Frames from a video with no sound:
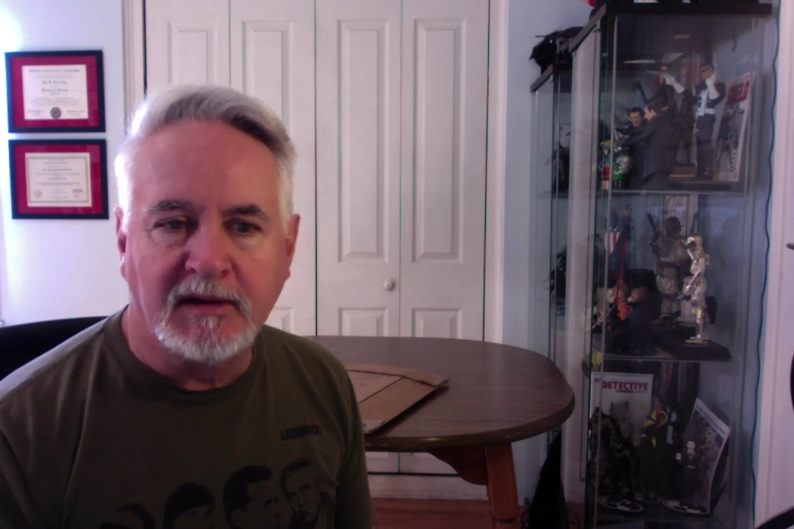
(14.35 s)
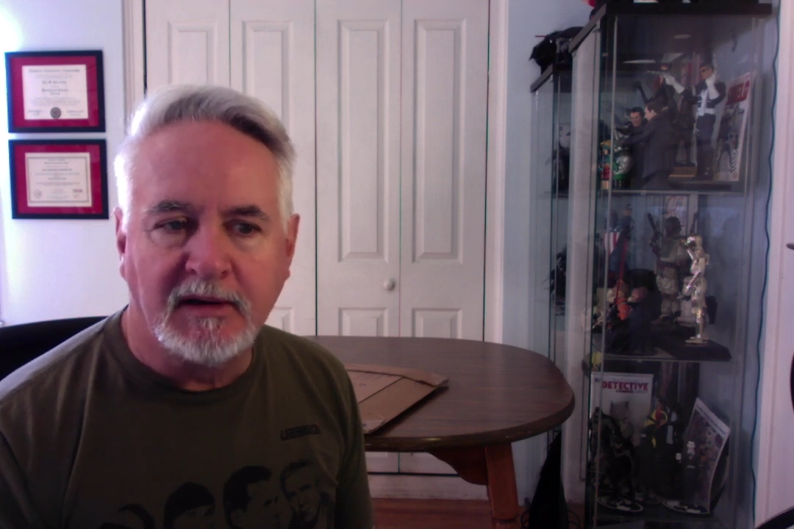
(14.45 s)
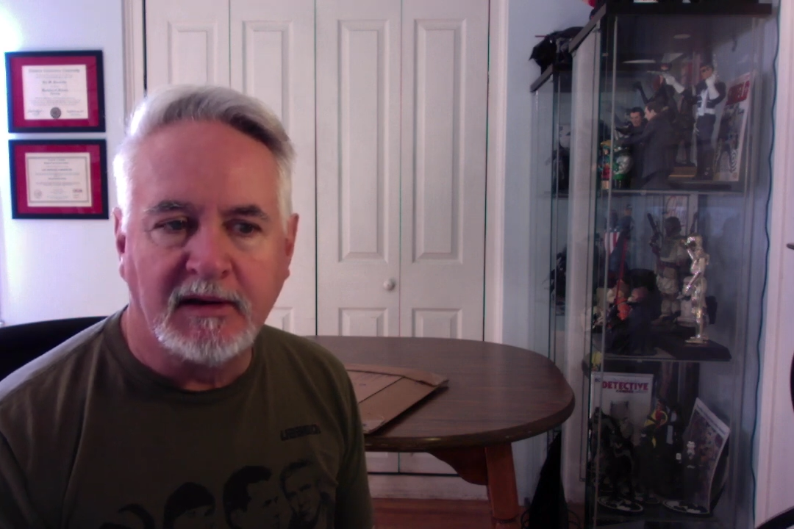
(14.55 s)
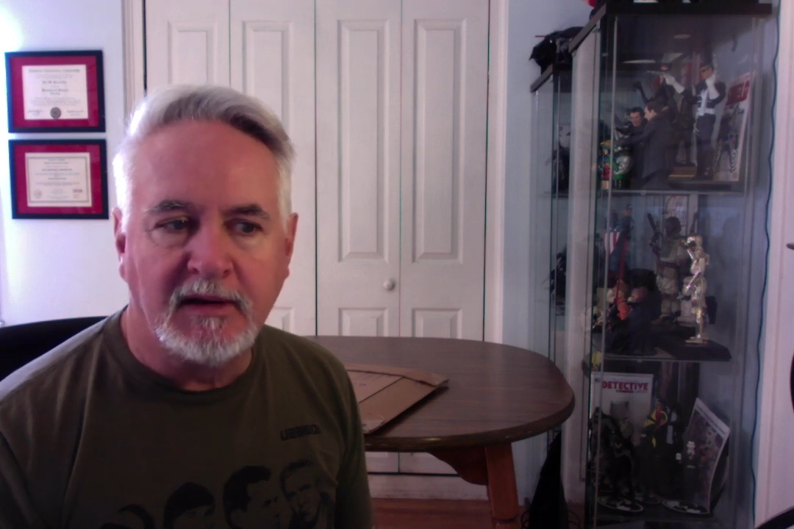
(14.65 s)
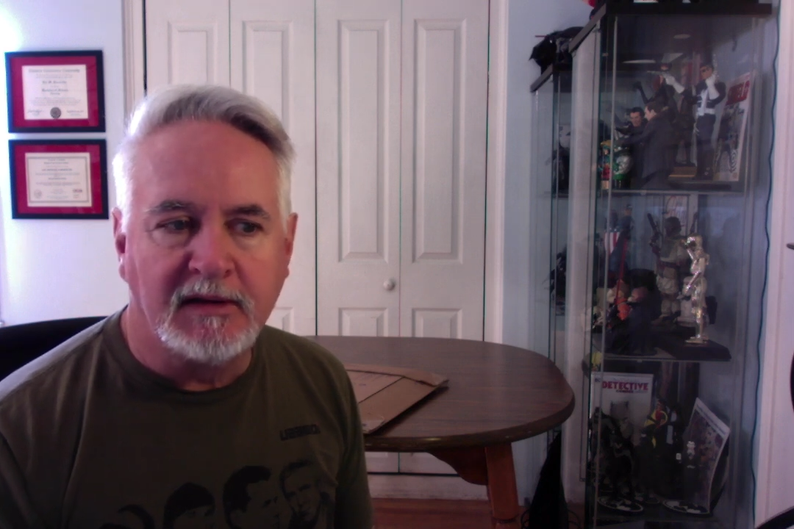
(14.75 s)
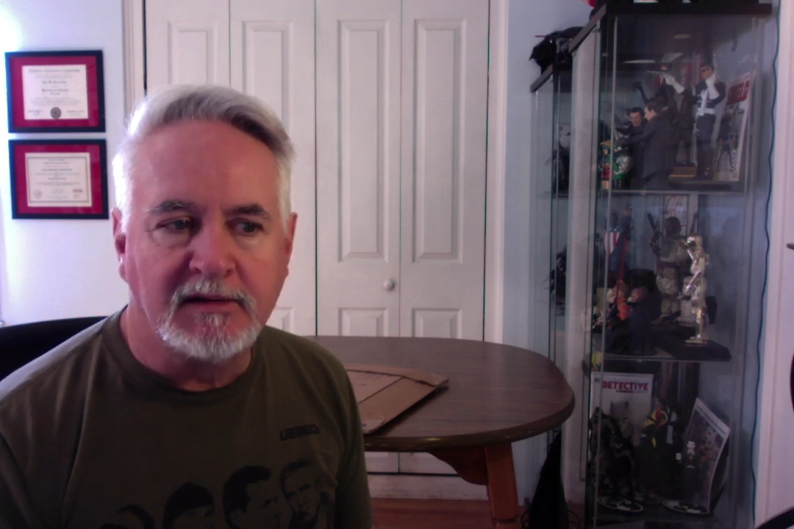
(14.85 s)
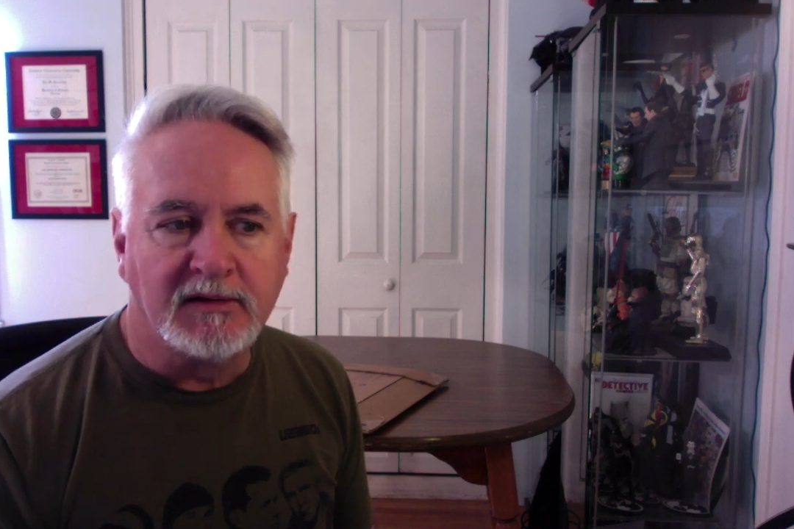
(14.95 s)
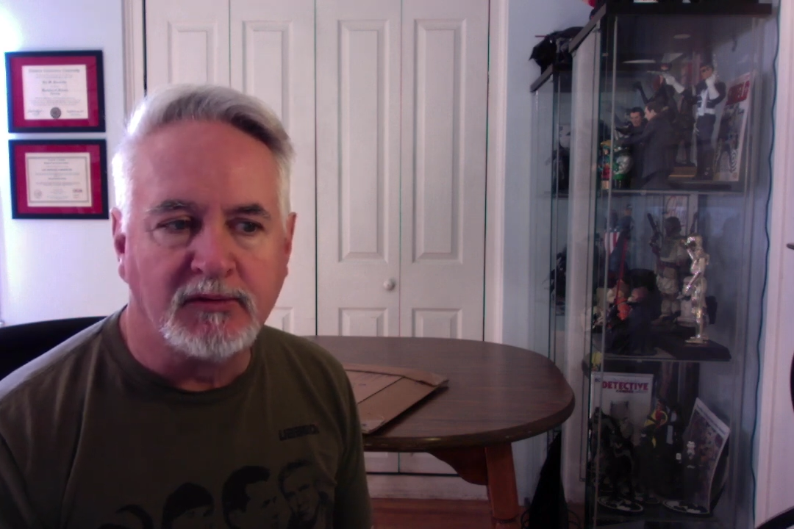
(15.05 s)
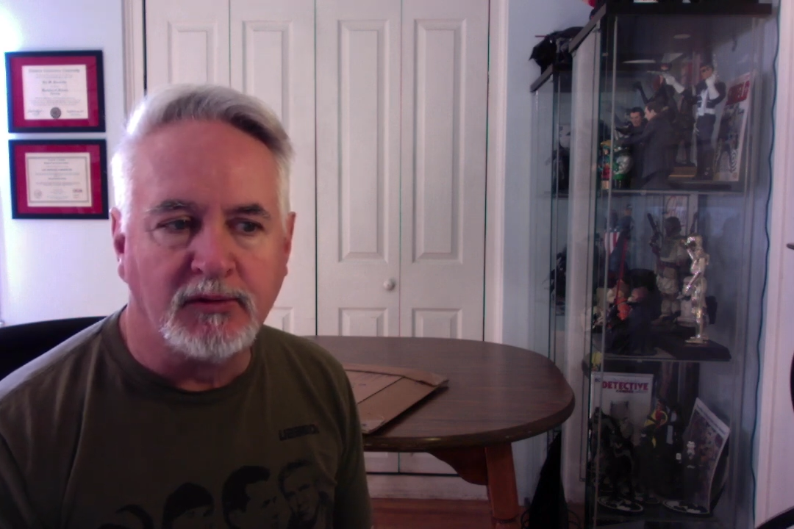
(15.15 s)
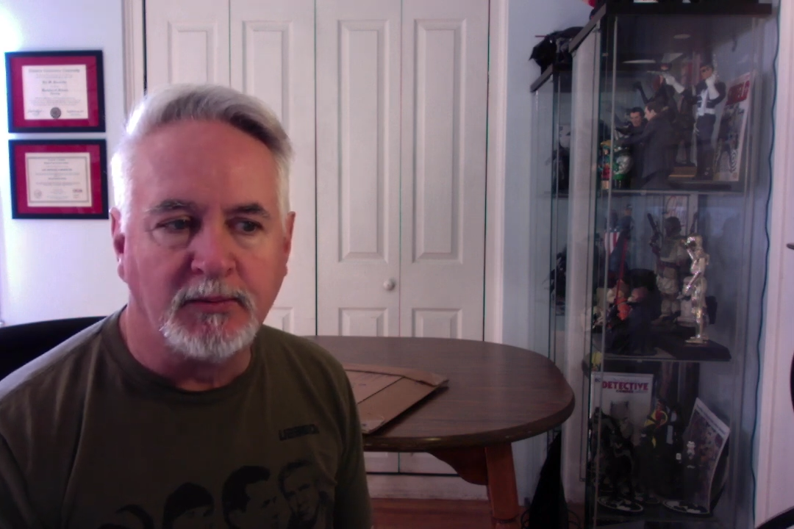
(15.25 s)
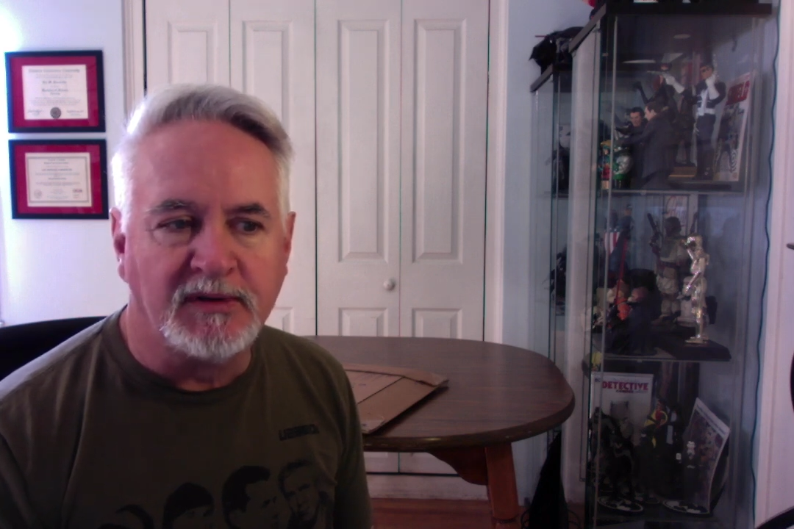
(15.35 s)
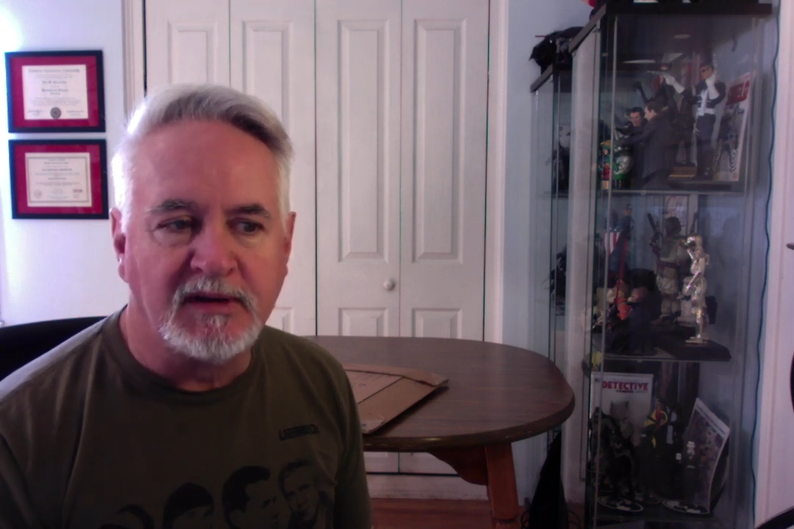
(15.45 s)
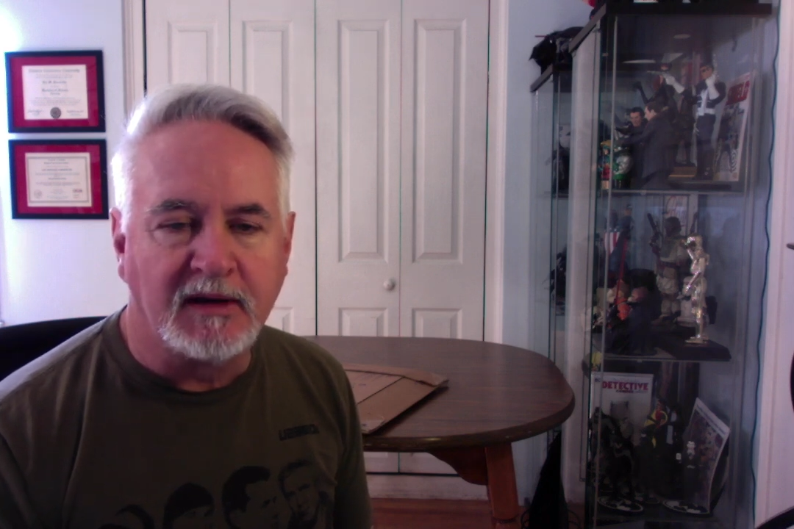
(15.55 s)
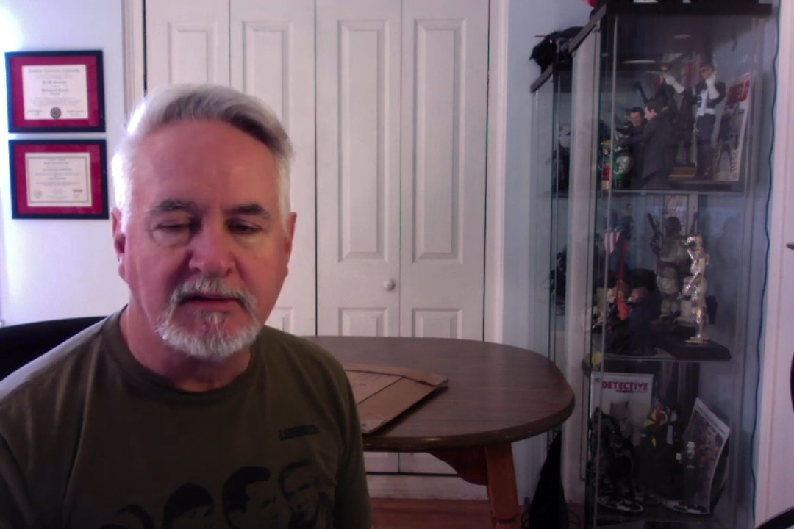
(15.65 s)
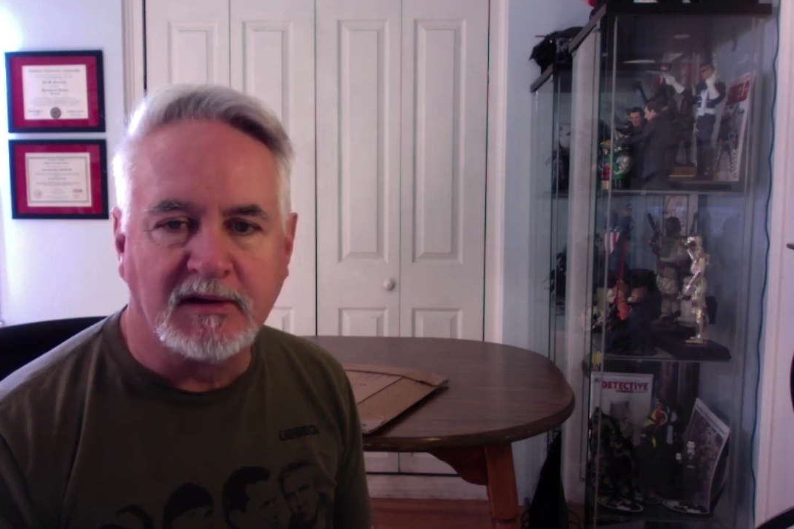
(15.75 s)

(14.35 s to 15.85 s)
in this group, there